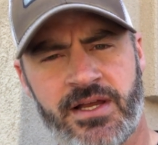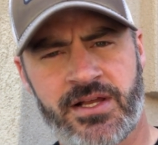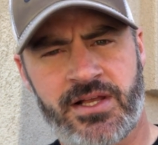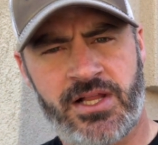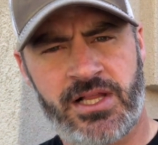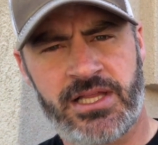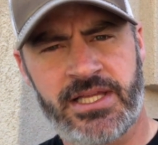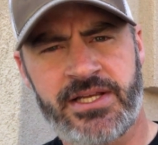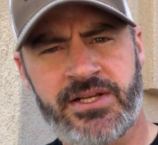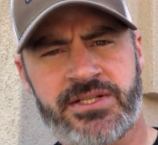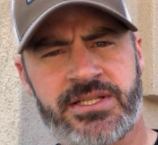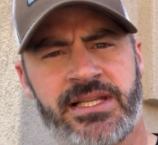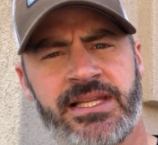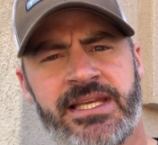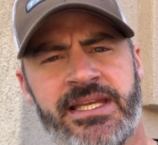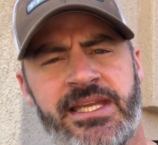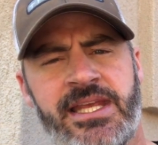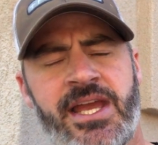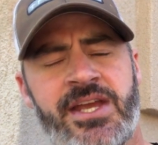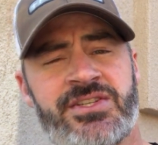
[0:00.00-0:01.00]
clear
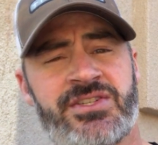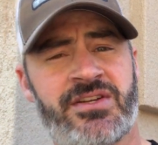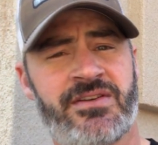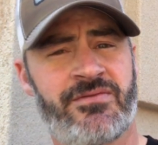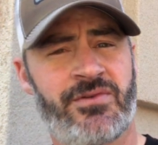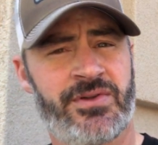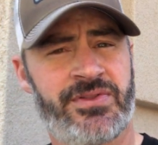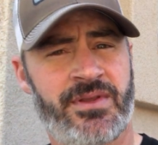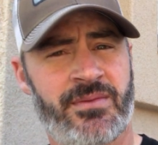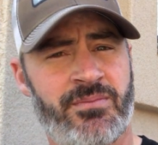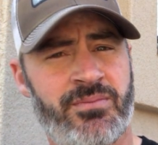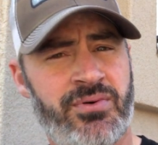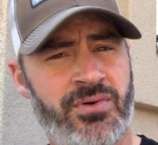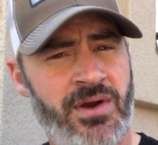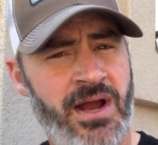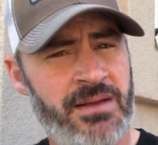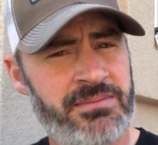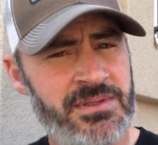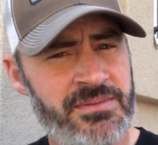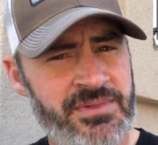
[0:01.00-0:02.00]
delineation of what the
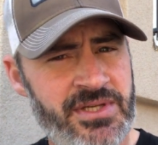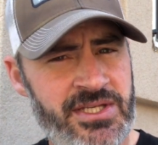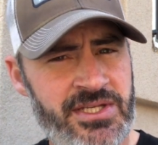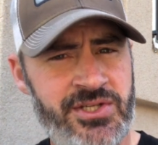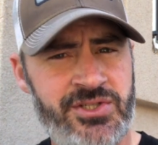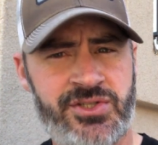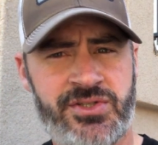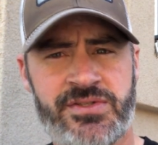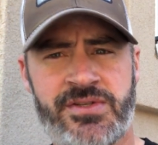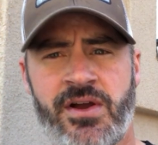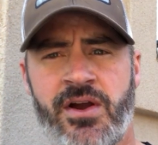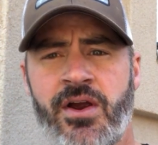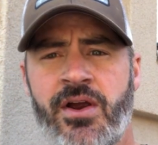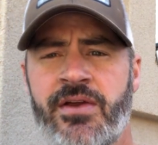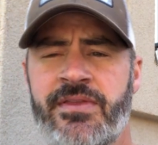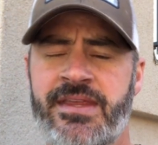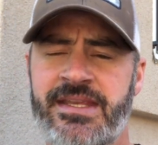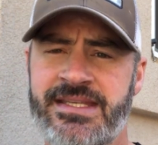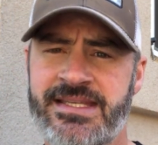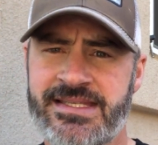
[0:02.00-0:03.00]
problem conditions are
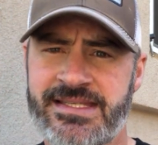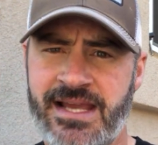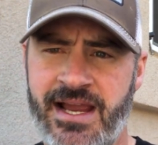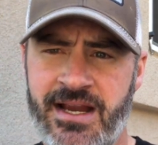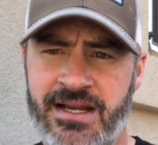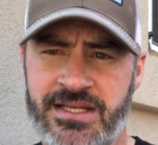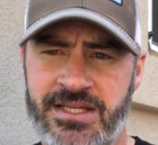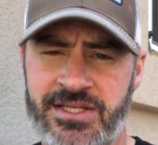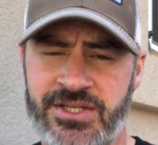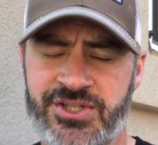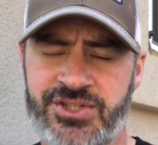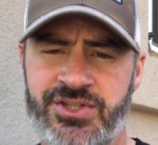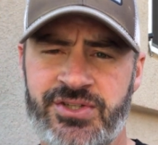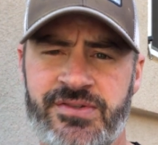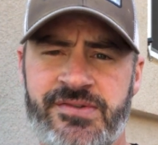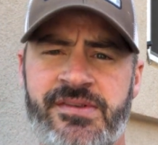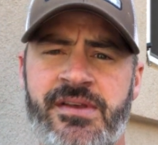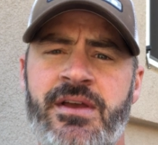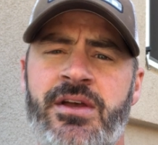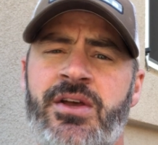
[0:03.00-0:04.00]
and the desired
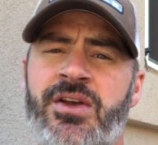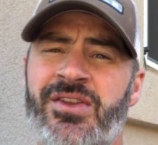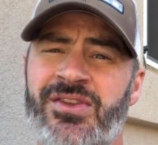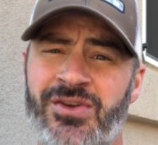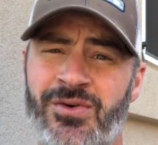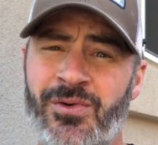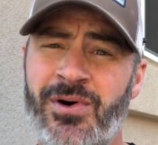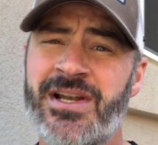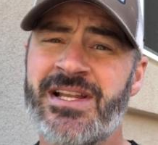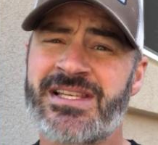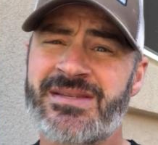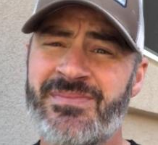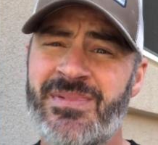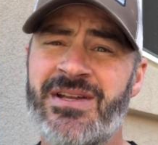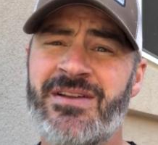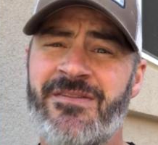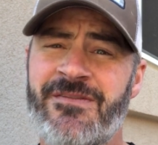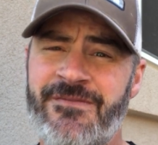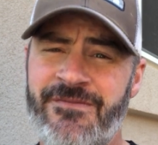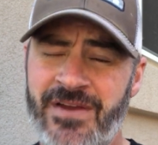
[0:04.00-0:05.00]
conditions. You want to
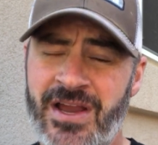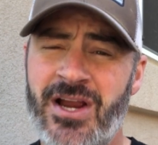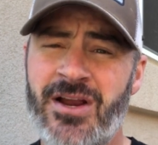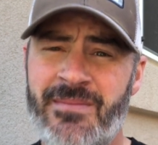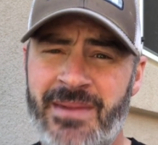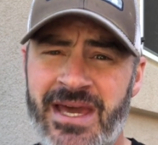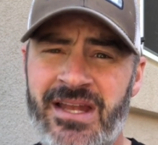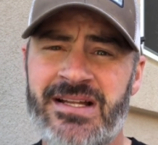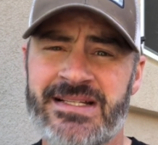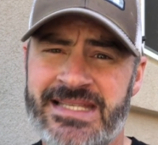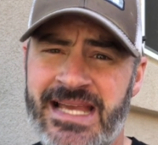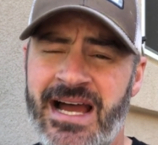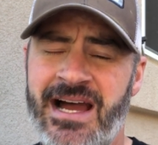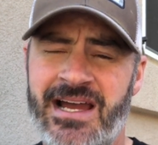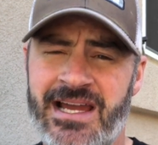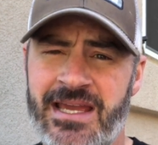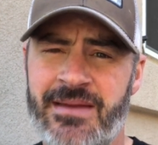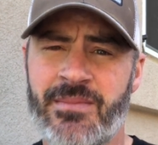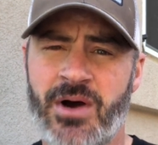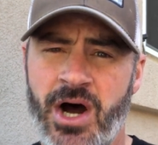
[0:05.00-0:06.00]
spend a fair amount of
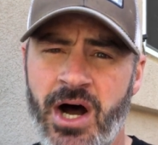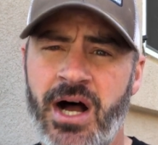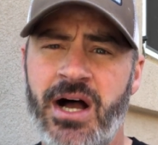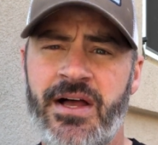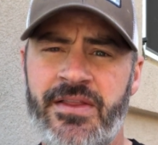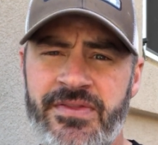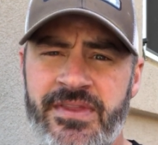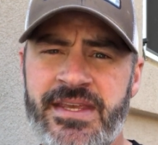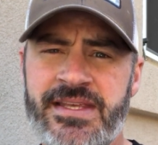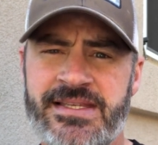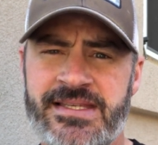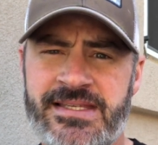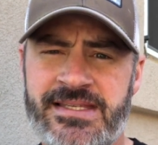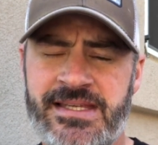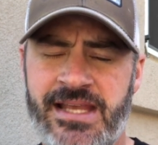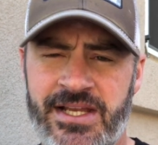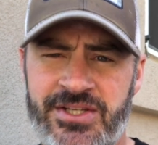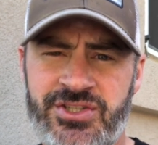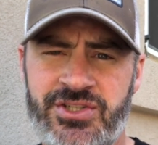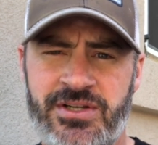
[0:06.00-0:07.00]
time on this
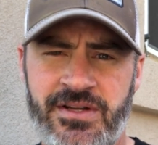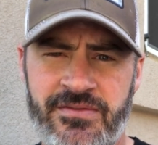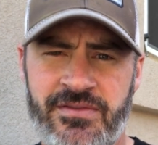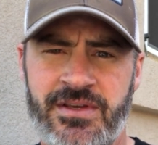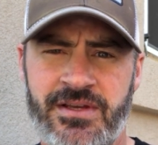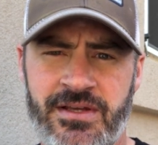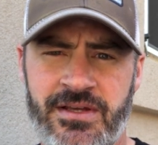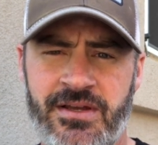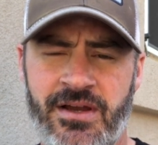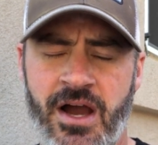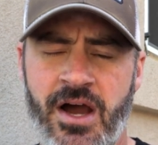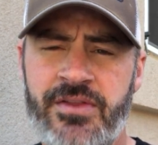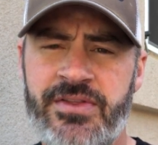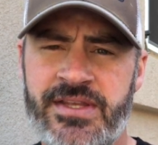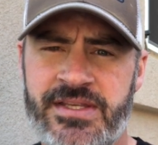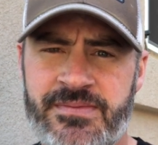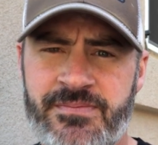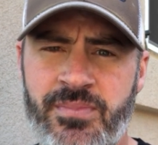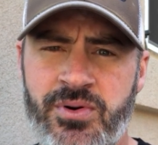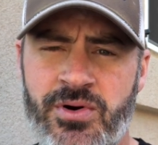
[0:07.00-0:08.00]
section of on
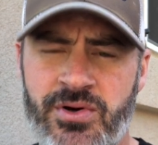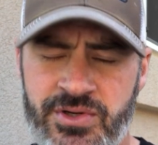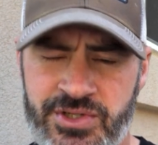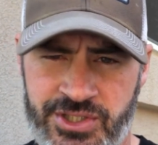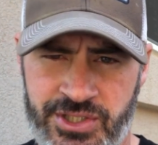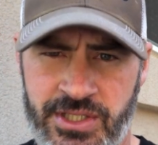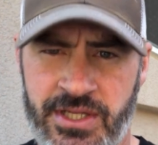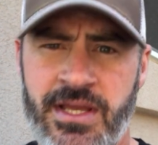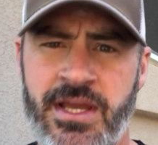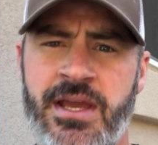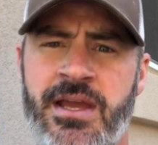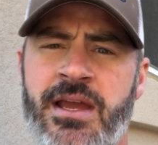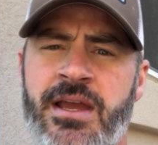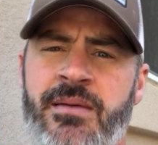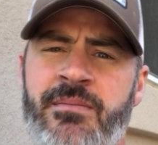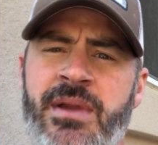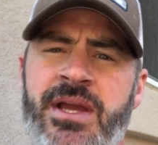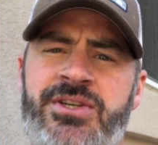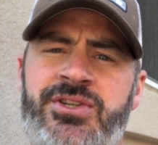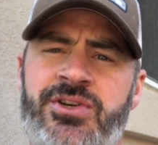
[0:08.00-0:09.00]
this portion.
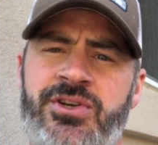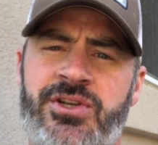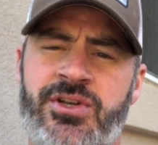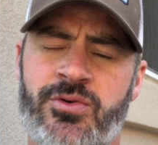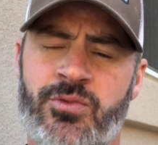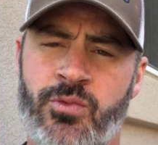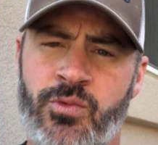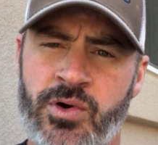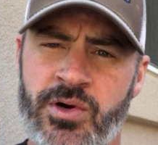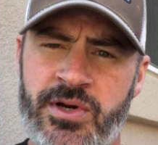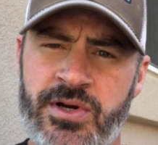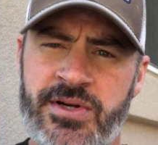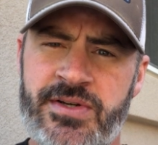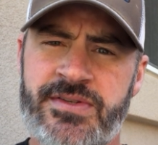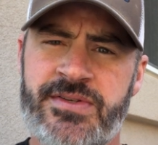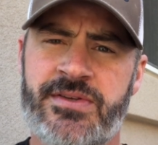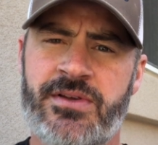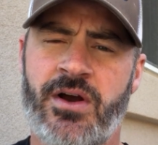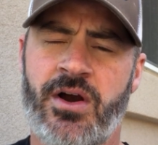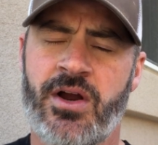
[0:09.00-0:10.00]
Make sure your
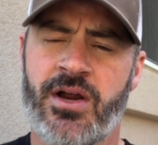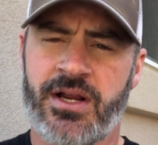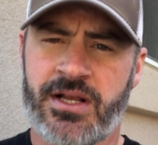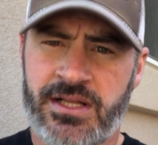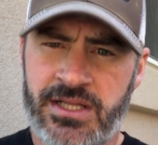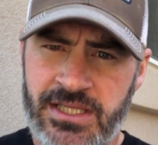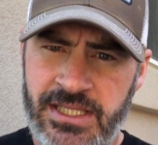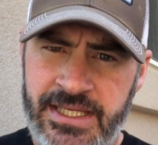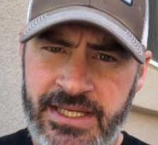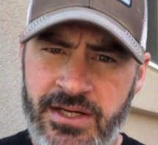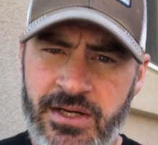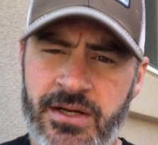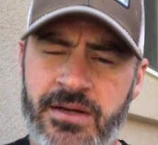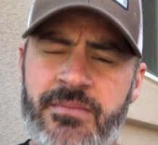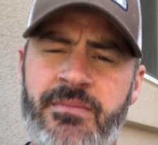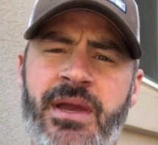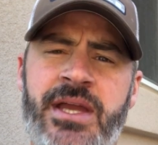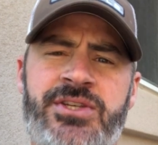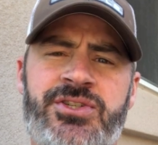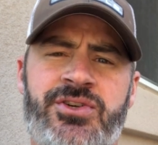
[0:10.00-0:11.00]
words are clear.
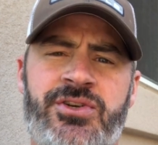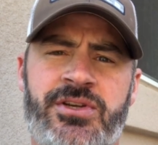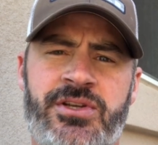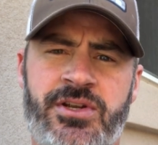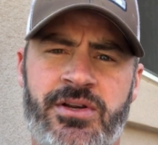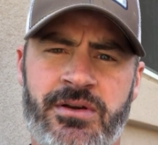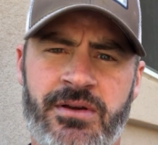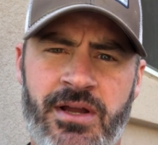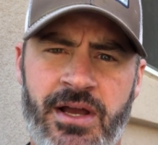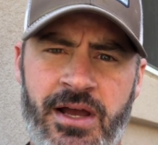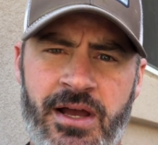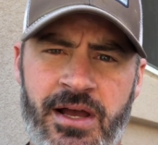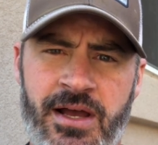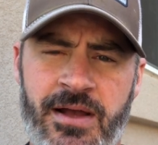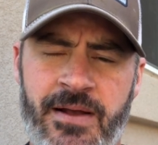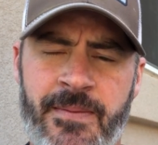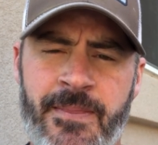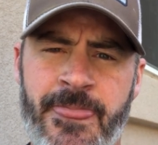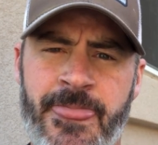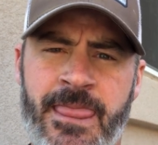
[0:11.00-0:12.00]
Make sure your
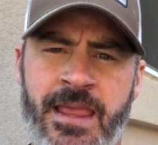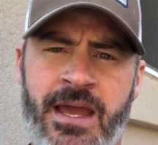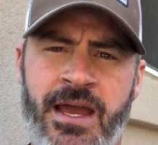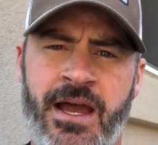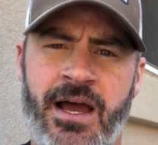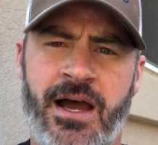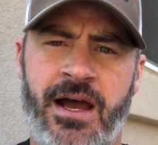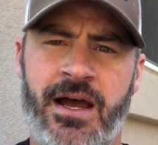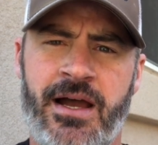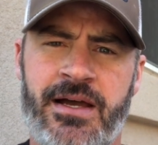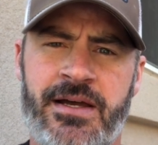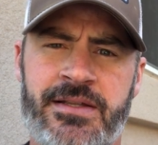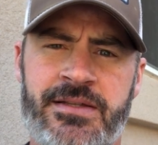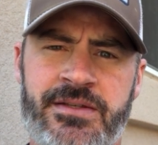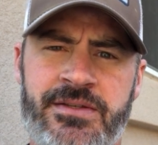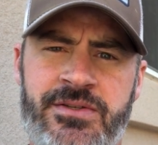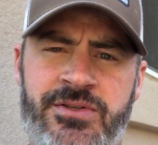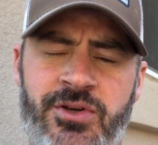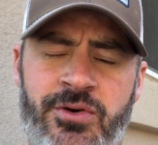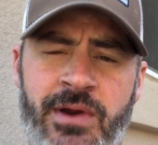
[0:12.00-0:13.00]

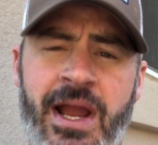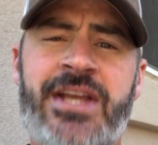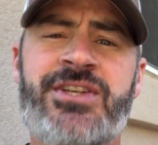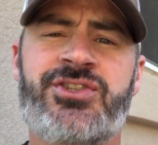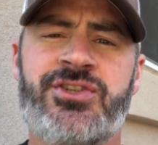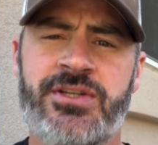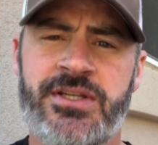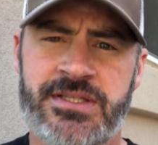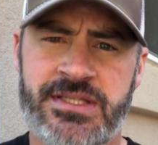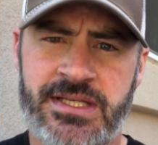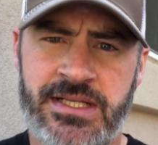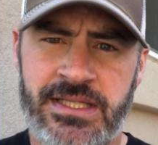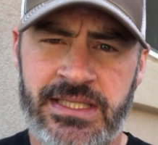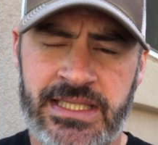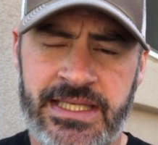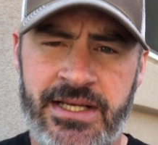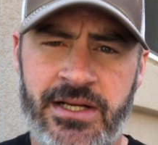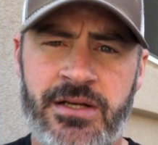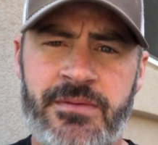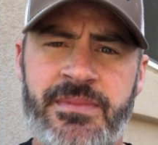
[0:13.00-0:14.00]
direction is
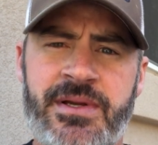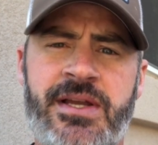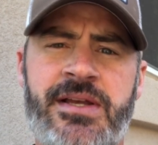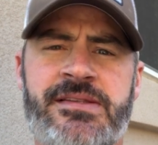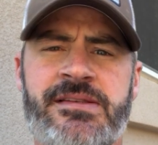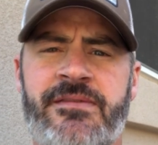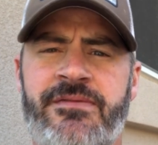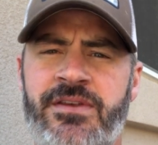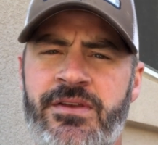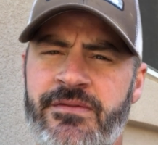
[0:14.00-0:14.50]
clear, because if